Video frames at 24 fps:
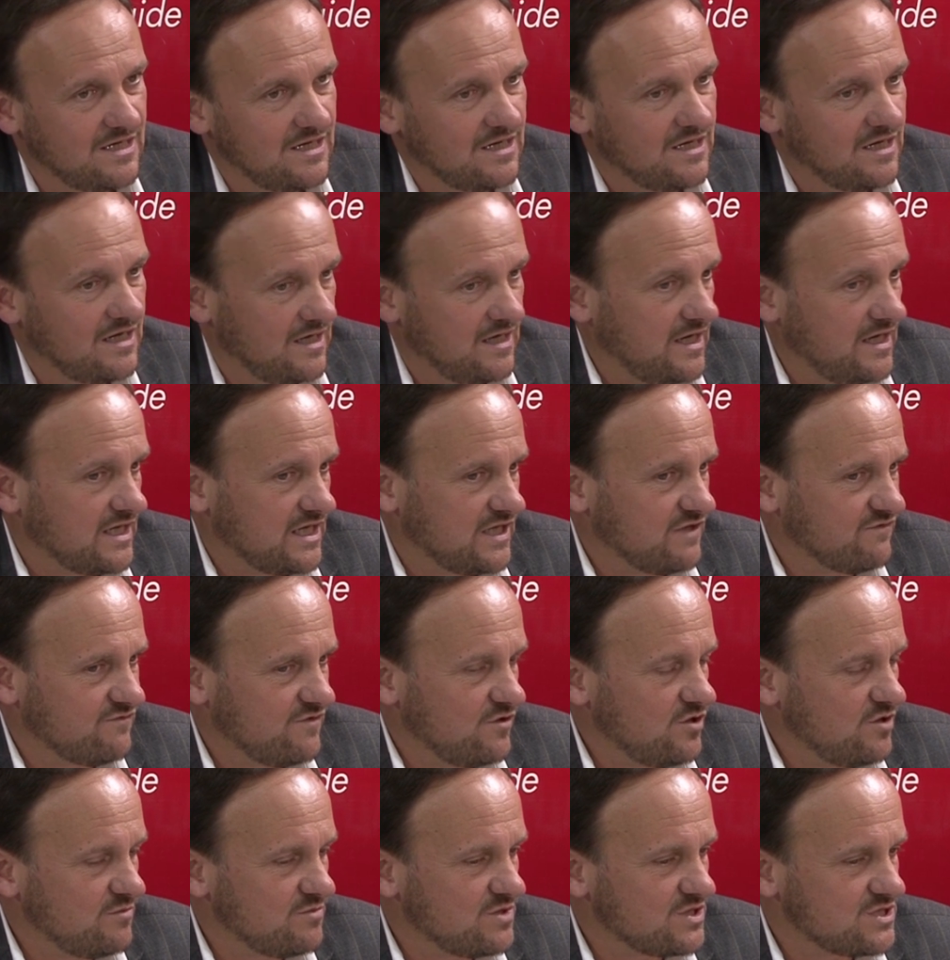I like it
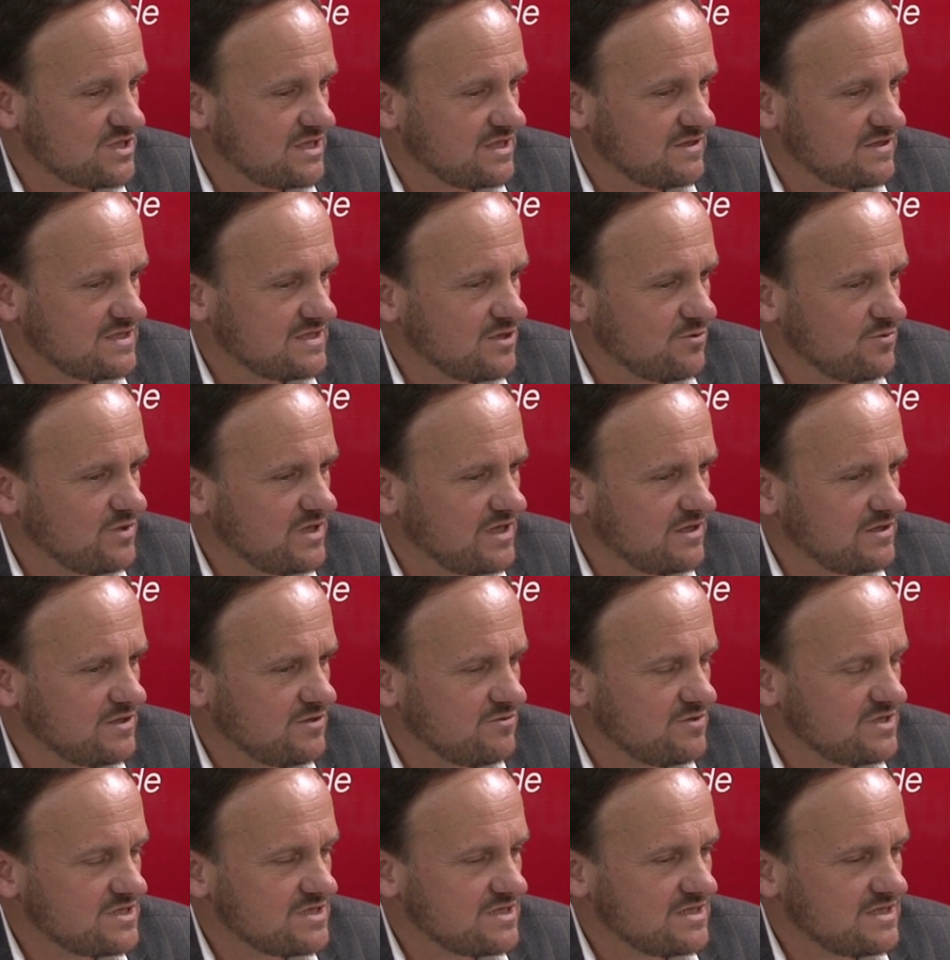very much, and so
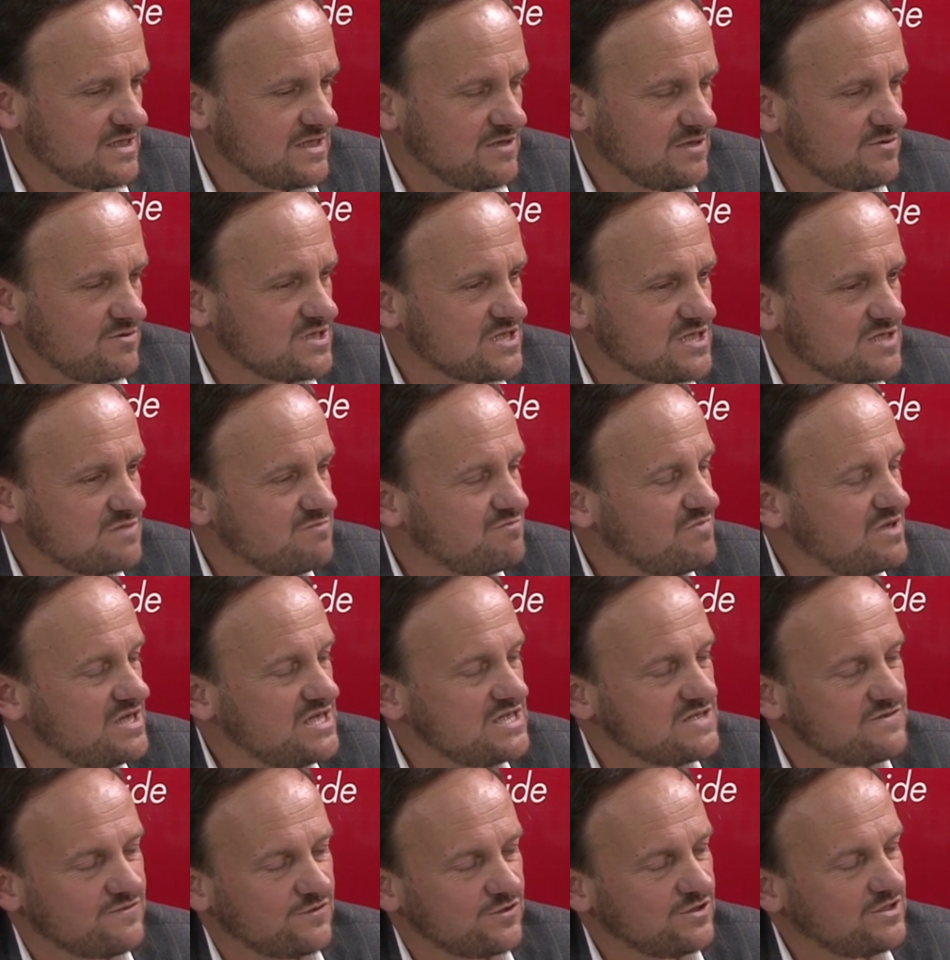there is a
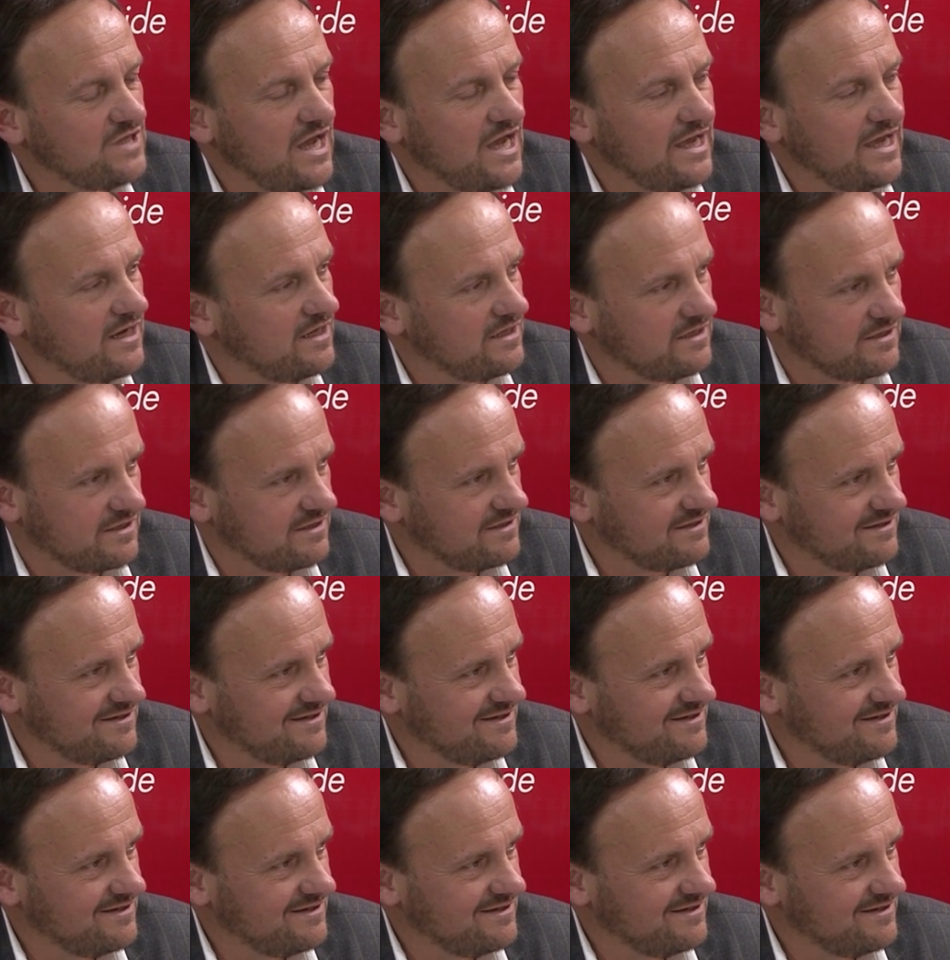space for dialogue.